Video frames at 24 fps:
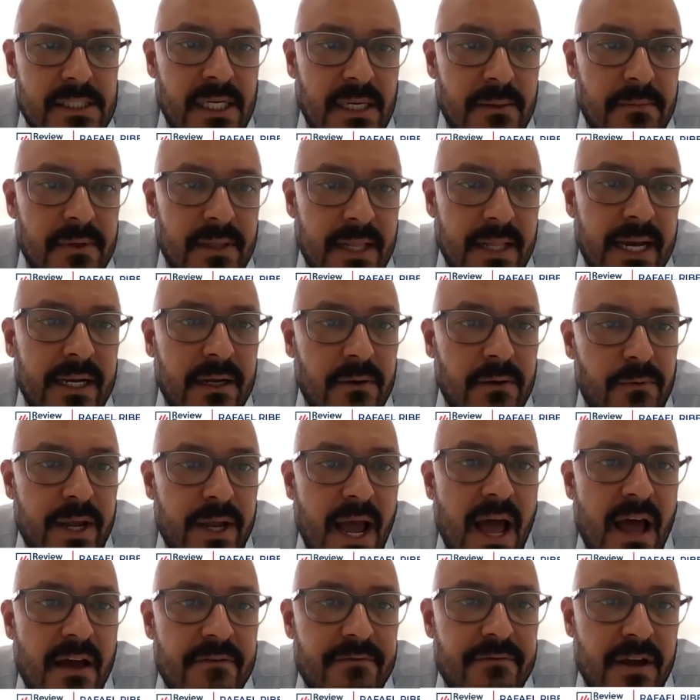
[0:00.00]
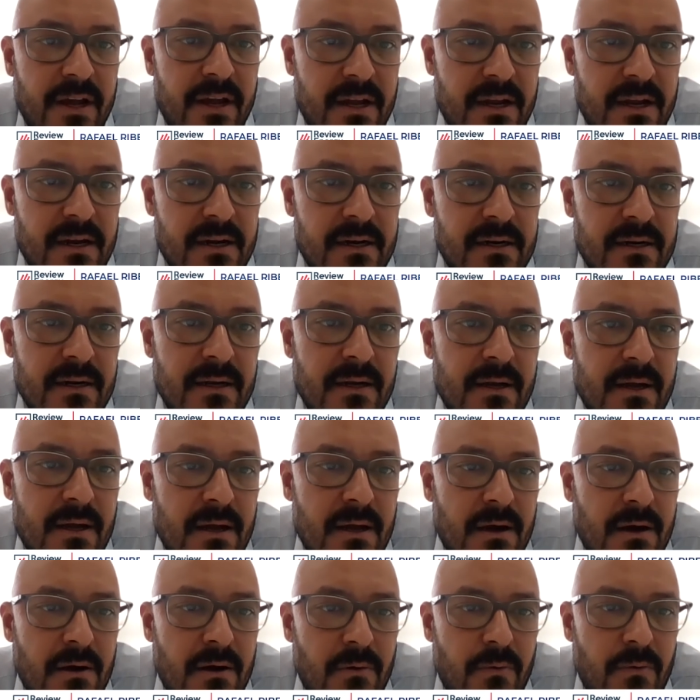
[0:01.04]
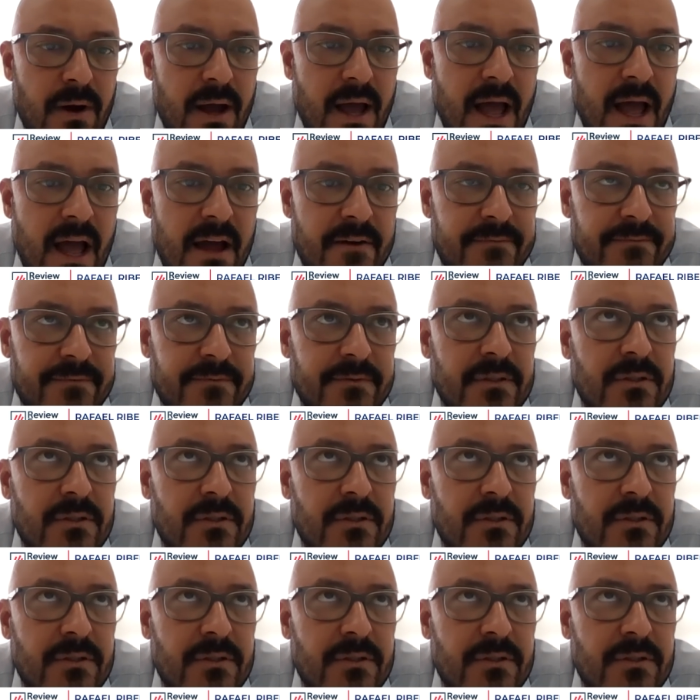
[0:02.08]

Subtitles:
team like we have here. We have